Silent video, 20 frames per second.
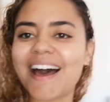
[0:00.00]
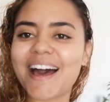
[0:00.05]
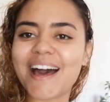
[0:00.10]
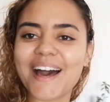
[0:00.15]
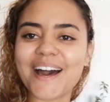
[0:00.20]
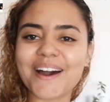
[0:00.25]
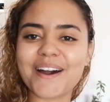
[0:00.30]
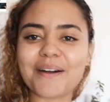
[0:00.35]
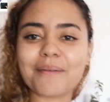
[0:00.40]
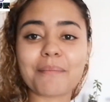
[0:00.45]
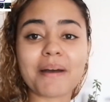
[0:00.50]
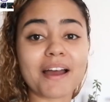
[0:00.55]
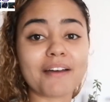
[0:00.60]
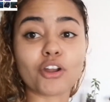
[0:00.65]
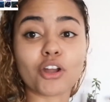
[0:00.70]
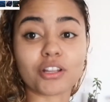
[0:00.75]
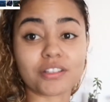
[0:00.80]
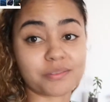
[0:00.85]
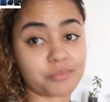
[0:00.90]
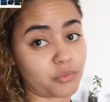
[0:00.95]
I
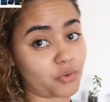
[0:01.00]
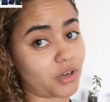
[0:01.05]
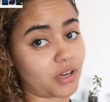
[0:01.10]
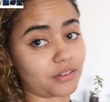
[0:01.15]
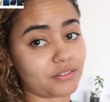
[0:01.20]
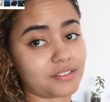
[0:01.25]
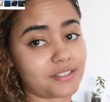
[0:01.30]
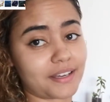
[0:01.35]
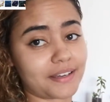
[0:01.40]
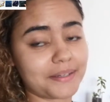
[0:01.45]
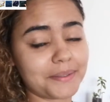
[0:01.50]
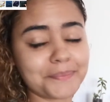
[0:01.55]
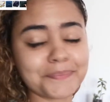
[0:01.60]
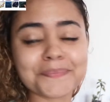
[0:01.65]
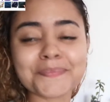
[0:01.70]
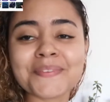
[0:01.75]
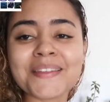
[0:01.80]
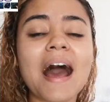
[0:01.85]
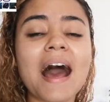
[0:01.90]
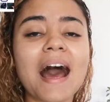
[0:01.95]
have lots more outside.
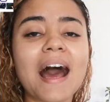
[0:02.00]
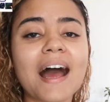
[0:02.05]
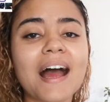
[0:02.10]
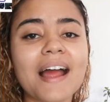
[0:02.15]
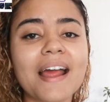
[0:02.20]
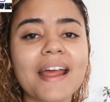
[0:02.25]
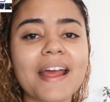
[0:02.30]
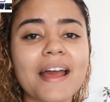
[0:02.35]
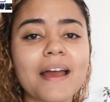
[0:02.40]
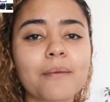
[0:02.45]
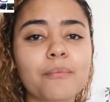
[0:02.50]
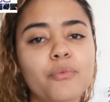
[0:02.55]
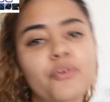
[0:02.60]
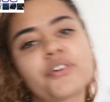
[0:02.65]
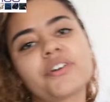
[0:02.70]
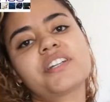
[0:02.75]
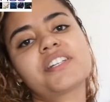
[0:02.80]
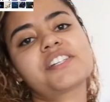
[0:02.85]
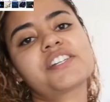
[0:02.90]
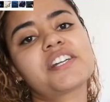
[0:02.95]
I am
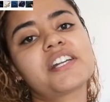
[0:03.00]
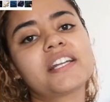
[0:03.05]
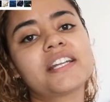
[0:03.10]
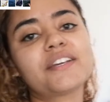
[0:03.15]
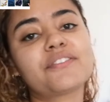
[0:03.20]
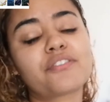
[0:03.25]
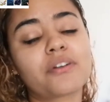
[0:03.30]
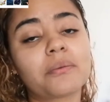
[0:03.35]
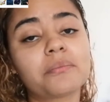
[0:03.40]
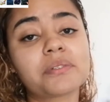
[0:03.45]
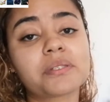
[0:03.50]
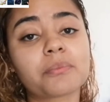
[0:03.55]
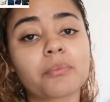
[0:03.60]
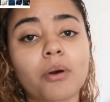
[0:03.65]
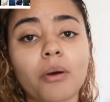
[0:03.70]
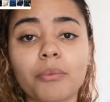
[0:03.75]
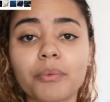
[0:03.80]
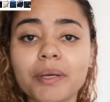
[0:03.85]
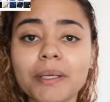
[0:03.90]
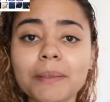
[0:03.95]
originally from
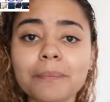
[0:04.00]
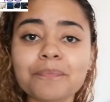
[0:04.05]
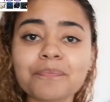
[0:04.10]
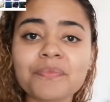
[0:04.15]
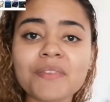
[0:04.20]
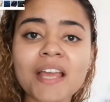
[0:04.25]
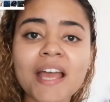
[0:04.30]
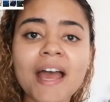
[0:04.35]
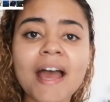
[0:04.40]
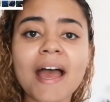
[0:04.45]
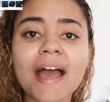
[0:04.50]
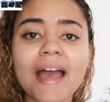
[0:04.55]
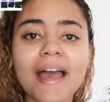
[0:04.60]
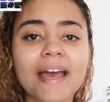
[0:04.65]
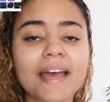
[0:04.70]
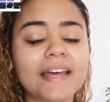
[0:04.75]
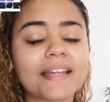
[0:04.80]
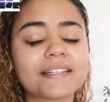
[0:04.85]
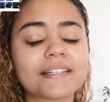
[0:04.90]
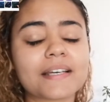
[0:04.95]
Zimbabwe,
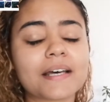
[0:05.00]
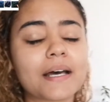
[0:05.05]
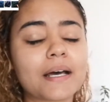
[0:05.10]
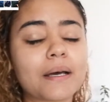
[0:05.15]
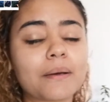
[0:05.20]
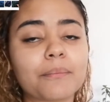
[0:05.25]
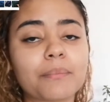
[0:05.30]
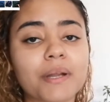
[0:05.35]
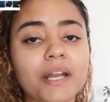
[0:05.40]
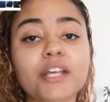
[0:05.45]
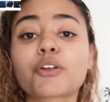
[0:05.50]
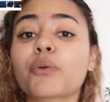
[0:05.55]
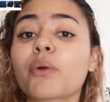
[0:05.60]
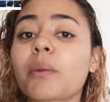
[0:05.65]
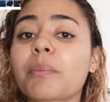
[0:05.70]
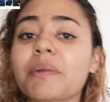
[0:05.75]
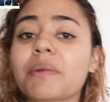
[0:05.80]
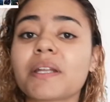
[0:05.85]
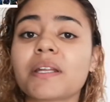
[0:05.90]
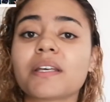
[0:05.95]
but I grew
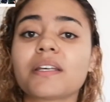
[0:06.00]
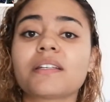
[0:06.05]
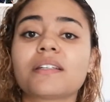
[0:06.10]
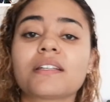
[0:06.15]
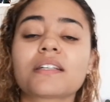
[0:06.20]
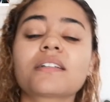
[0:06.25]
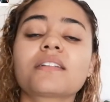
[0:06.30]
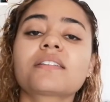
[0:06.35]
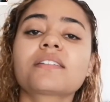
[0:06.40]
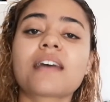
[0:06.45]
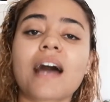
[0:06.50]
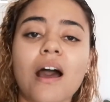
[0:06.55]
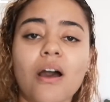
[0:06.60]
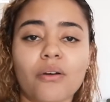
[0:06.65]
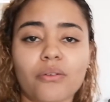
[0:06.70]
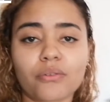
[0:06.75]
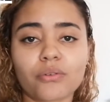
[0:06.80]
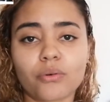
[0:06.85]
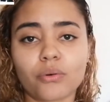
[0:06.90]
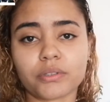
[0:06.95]
up in a little
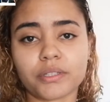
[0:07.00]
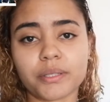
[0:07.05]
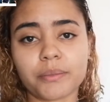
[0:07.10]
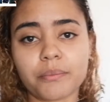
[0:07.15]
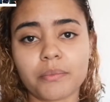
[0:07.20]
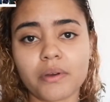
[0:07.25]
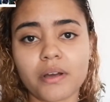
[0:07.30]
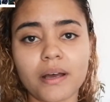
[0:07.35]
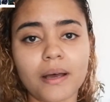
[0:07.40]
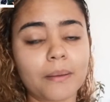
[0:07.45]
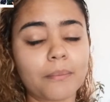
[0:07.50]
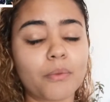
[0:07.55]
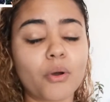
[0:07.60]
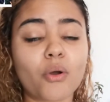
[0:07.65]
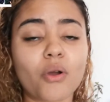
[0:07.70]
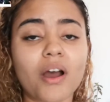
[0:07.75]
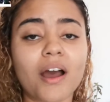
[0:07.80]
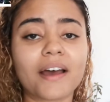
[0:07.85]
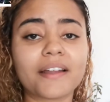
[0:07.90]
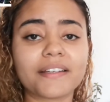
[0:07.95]
town called
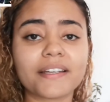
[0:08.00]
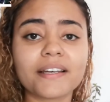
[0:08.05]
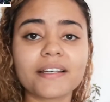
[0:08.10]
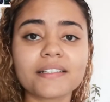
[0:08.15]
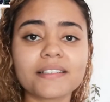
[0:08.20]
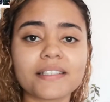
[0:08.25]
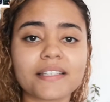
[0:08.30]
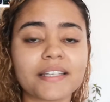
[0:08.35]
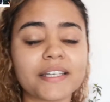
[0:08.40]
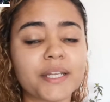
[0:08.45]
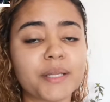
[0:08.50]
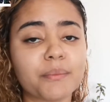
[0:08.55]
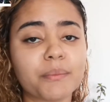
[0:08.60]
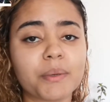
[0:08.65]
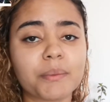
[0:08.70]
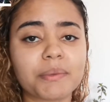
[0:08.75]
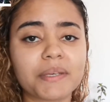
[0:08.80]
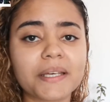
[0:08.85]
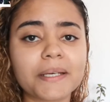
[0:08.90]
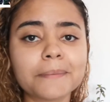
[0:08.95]
Okahanya in
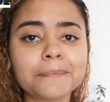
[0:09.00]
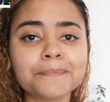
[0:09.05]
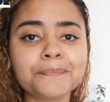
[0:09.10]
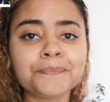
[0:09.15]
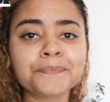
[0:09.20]
Namibia.